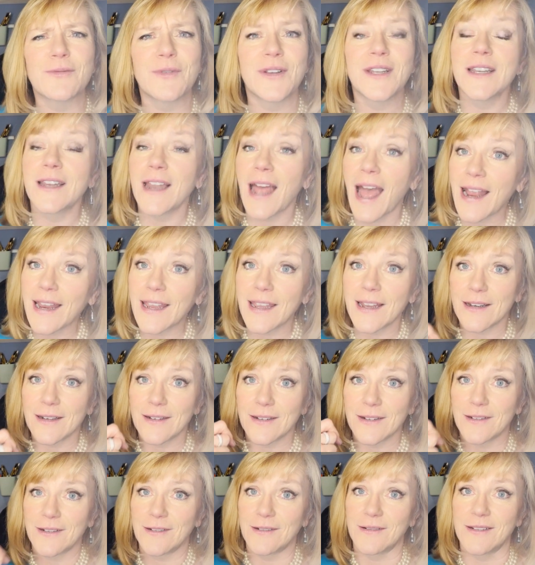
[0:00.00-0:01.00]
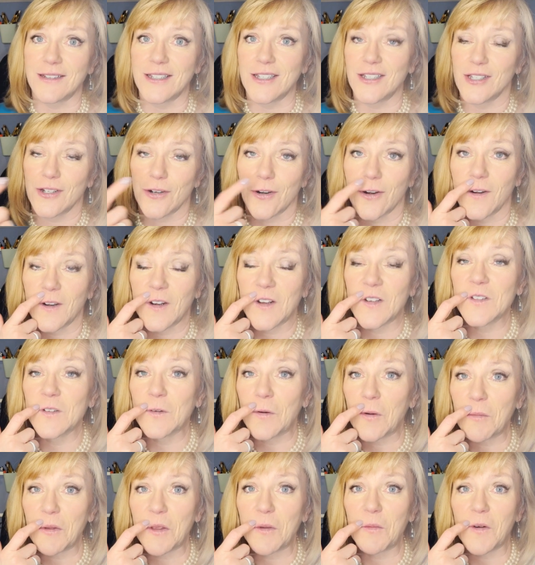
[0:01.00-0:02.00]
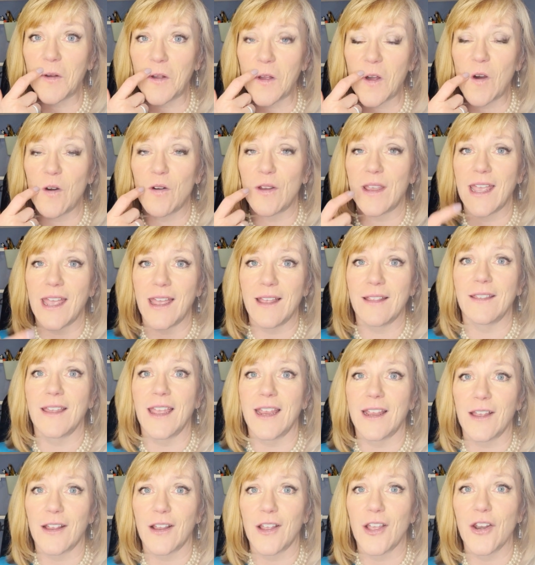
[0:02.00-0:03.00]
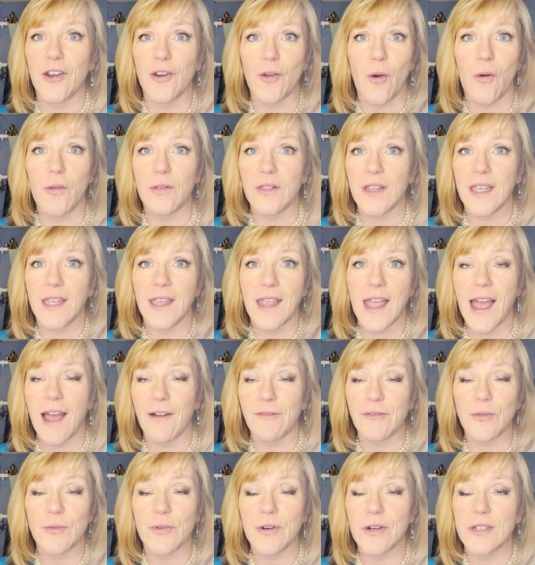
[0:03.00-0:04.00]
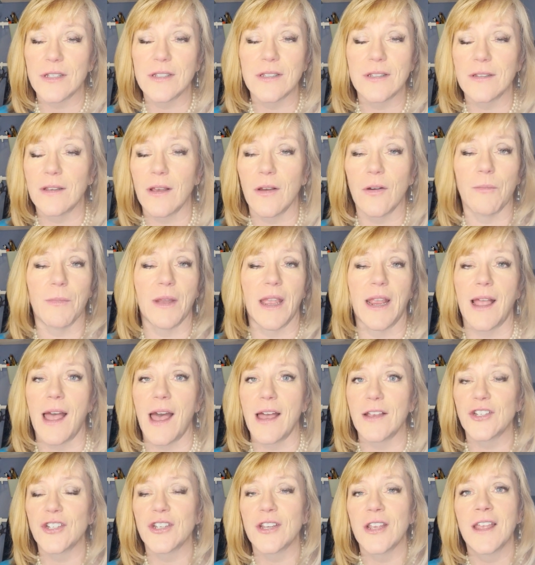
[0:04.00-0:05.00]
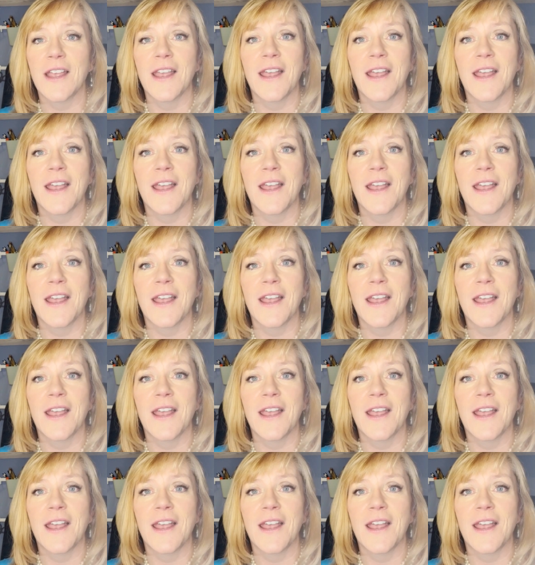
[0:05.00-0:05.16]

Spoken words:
We did not get dessert because normally we'll go get like a cannoli afterwards. Oh my gosh.